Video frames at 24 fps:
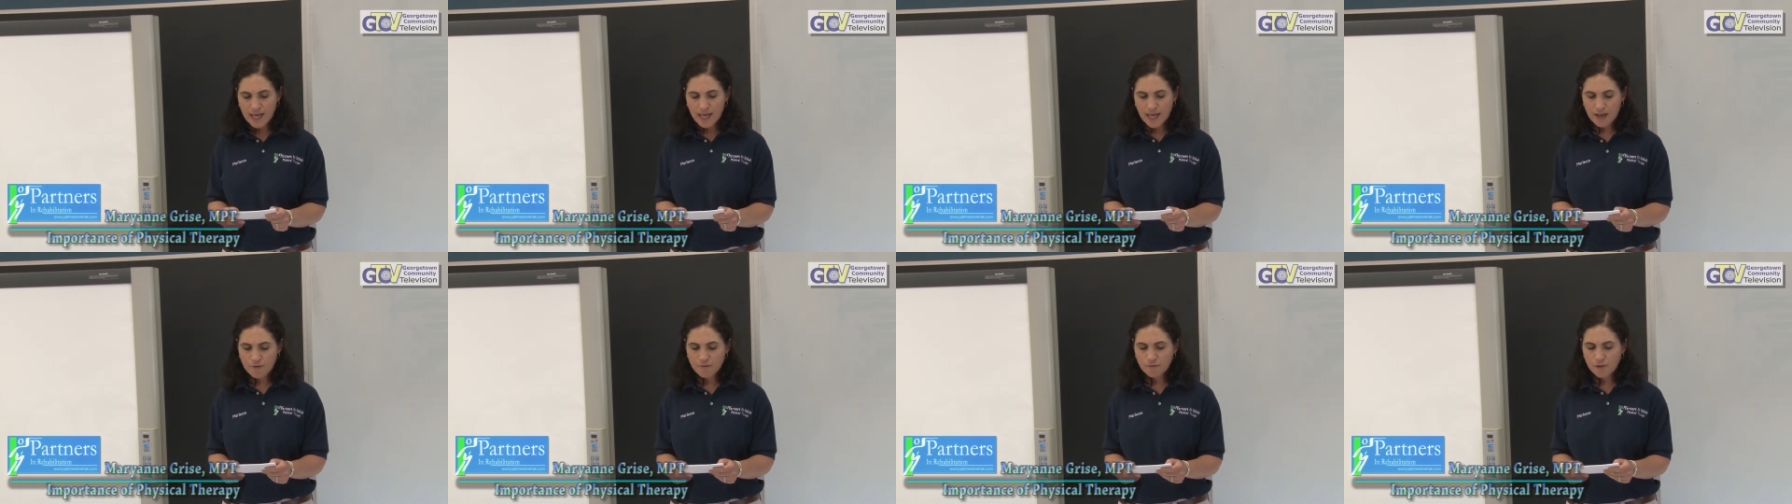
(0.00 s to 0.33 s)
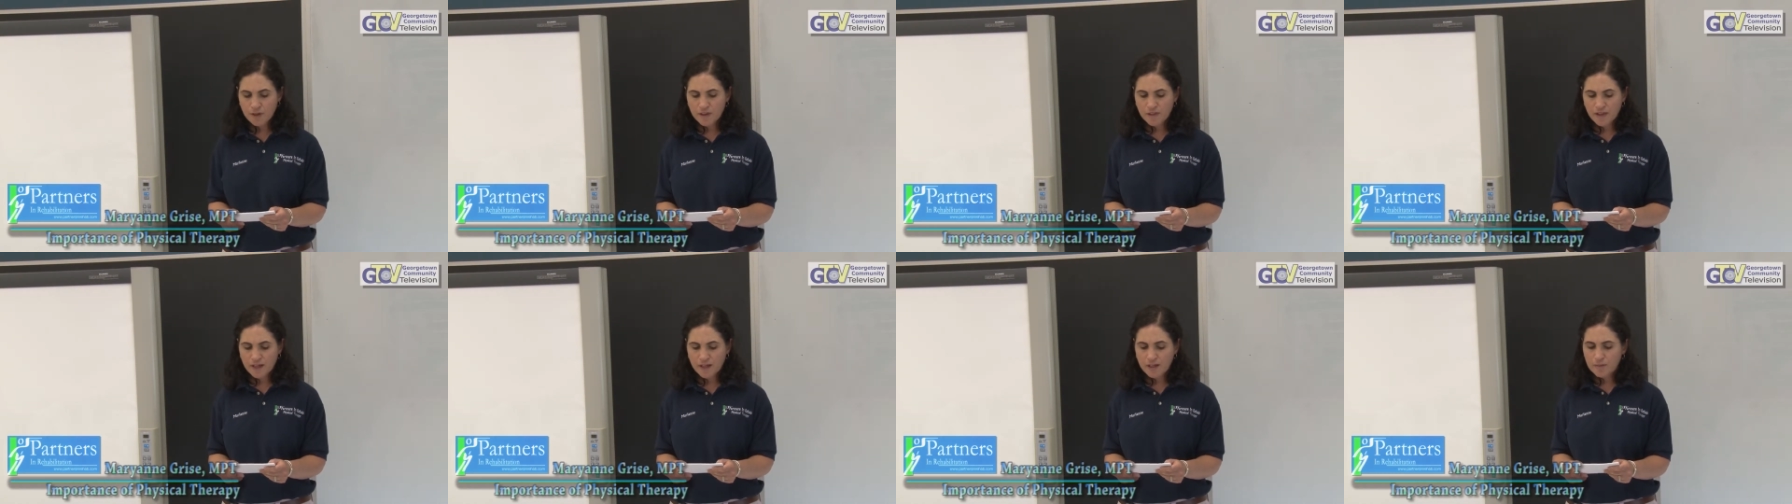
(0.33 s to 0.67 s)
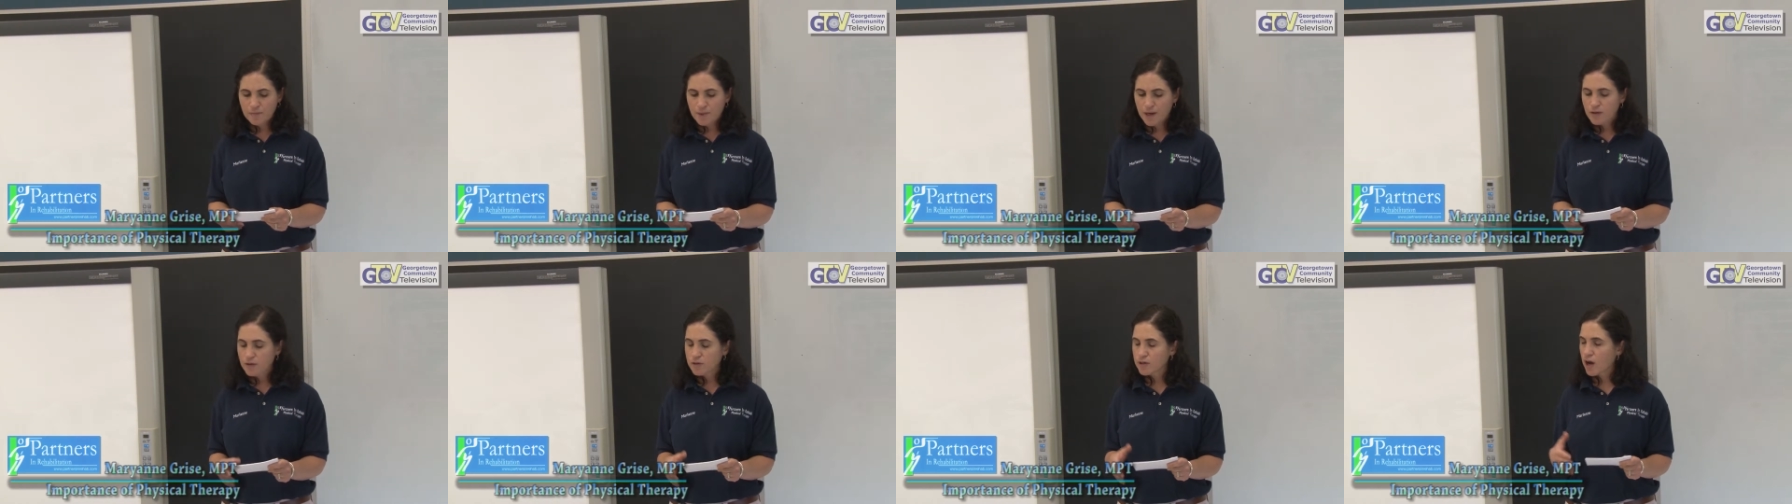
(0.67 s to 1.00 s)
If we think
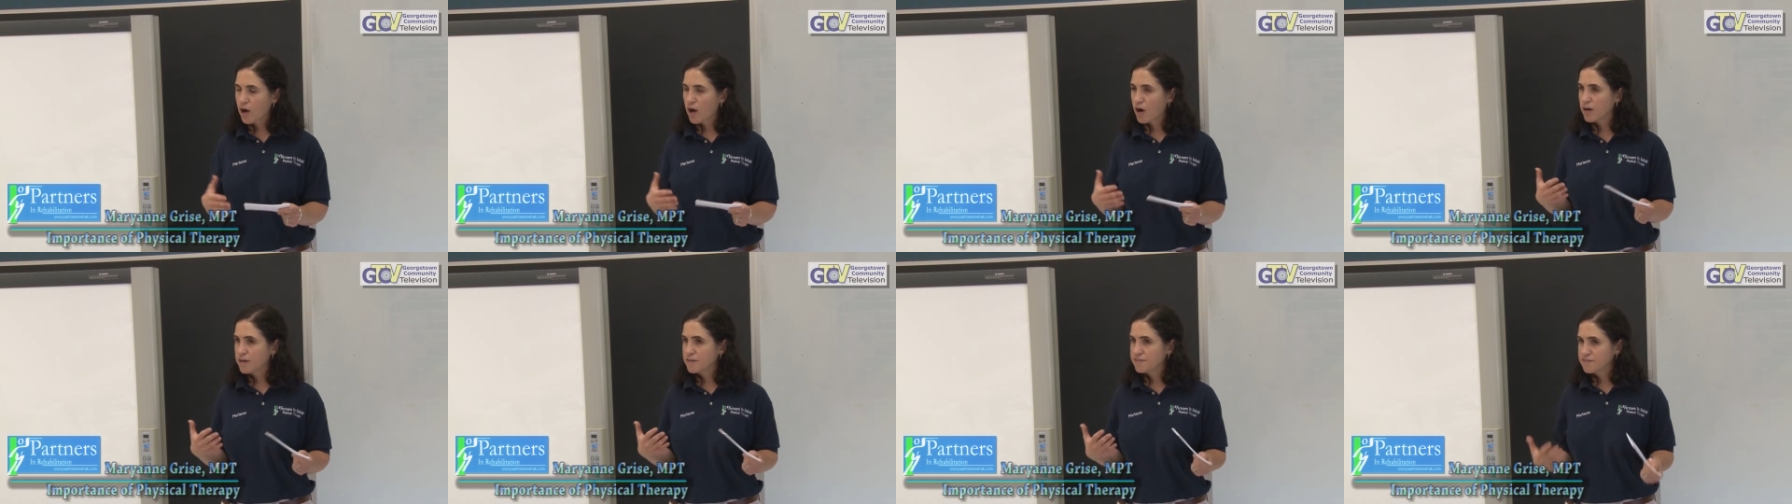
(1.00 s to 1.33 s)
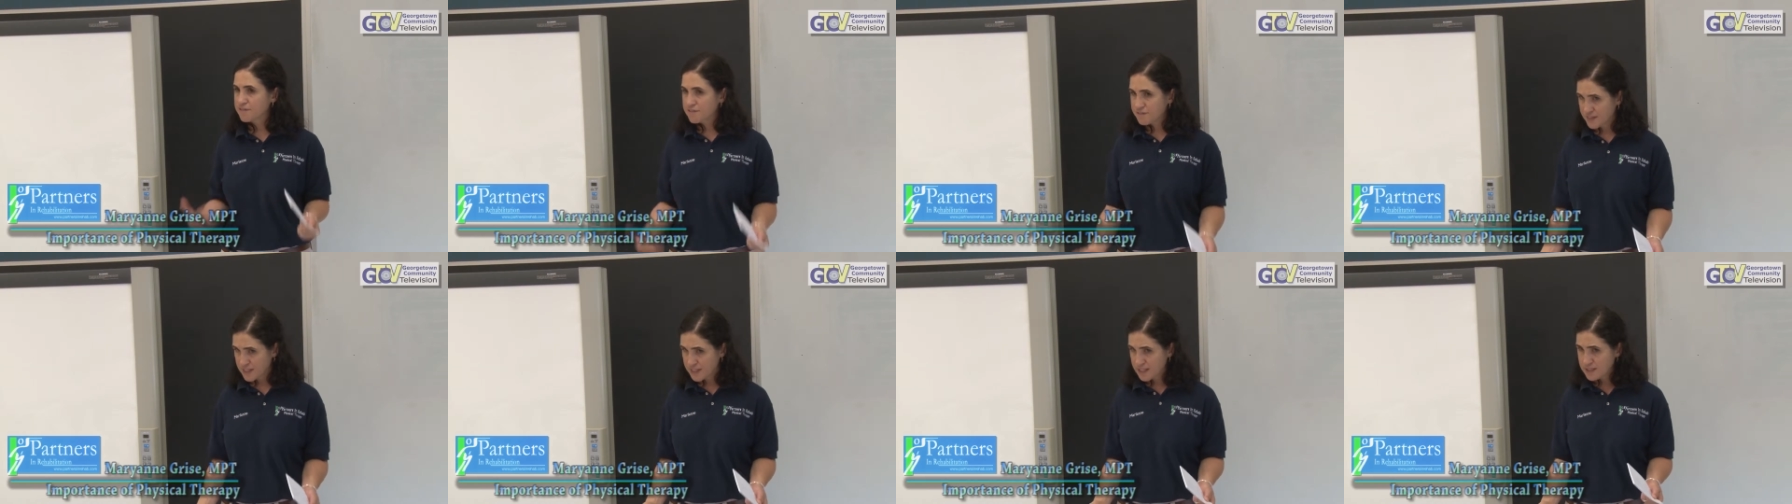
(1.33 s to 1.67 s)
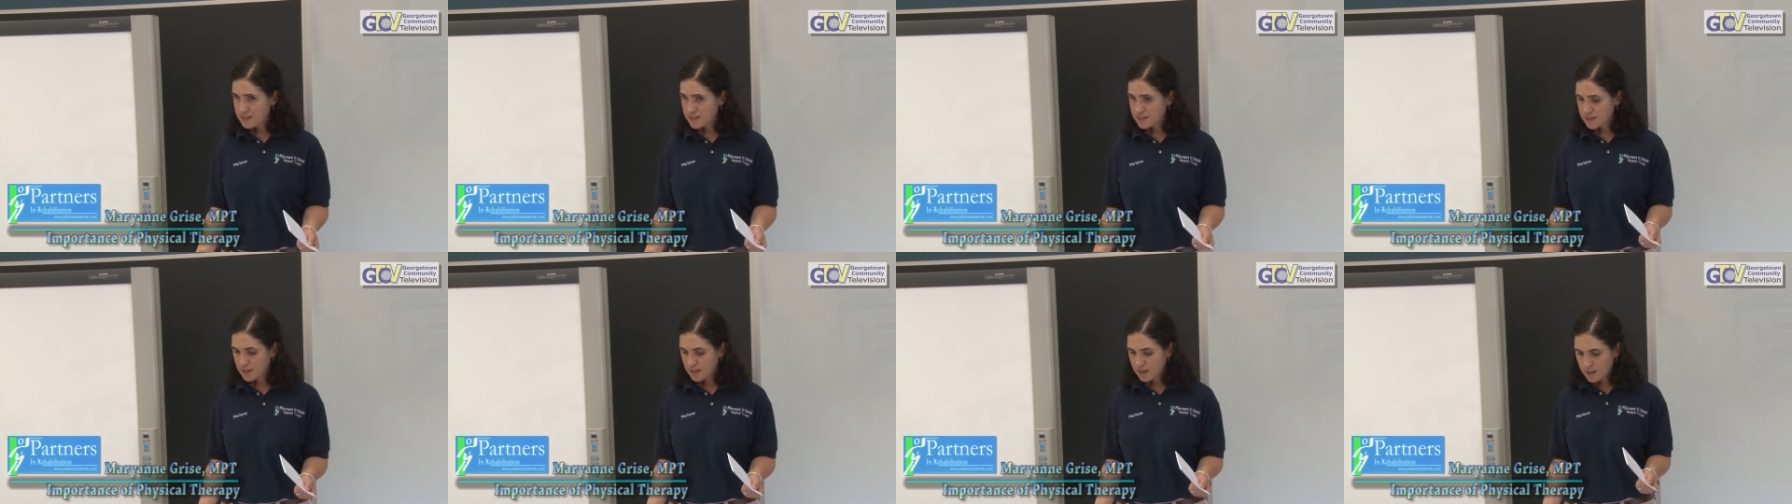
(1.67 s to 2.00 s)
about our
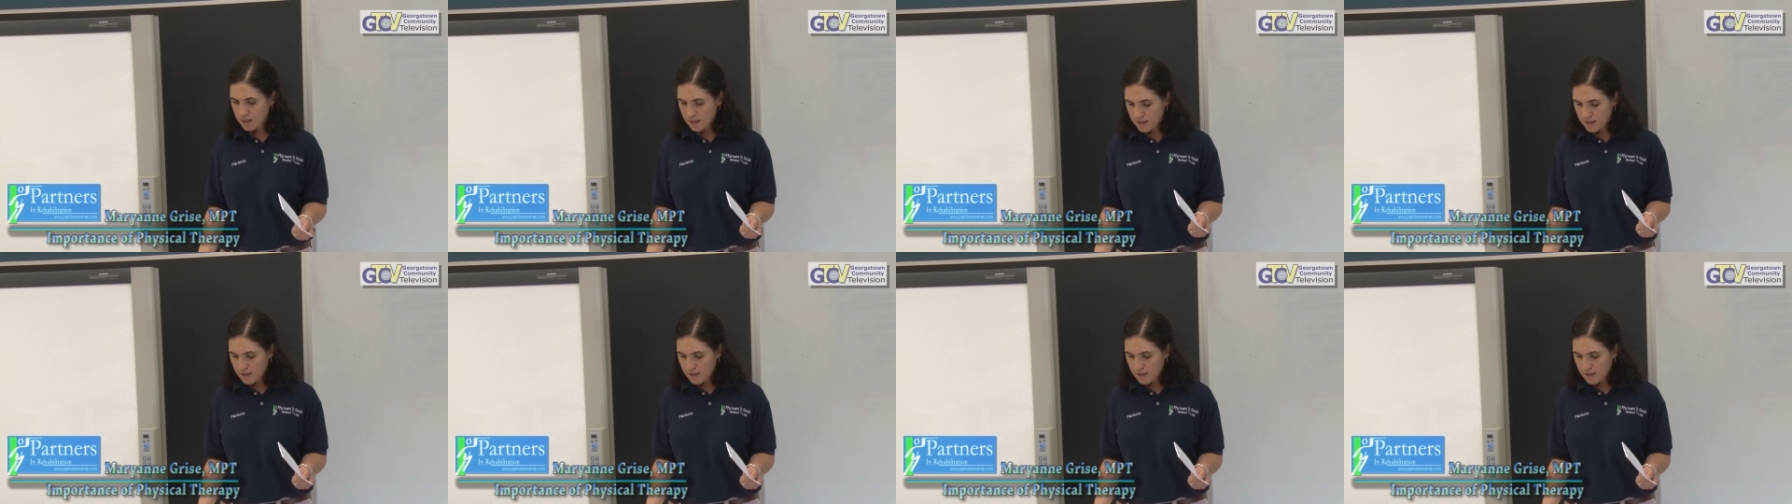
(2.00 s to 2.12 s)
feet,